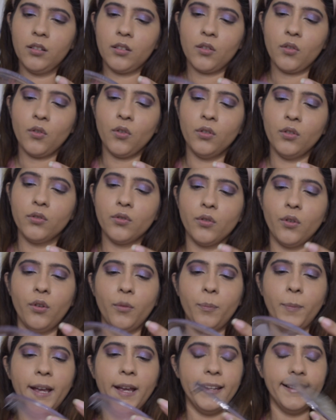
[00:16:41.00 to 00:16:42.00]

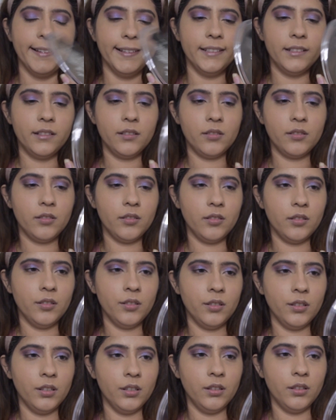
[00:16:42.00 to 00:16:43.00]
contour palette
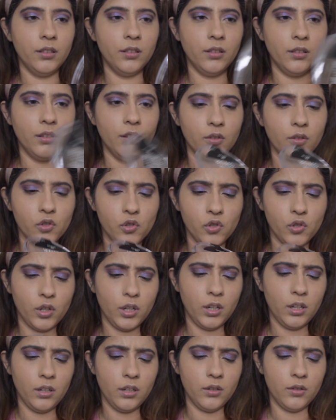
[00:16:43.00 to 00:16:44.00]
in the
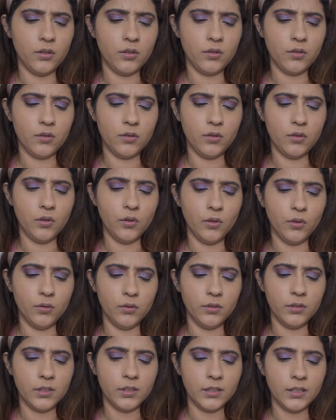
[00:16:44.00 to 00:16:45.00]
shade
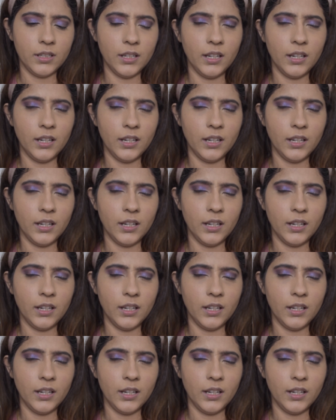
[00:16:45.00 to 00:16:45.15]
Dulce.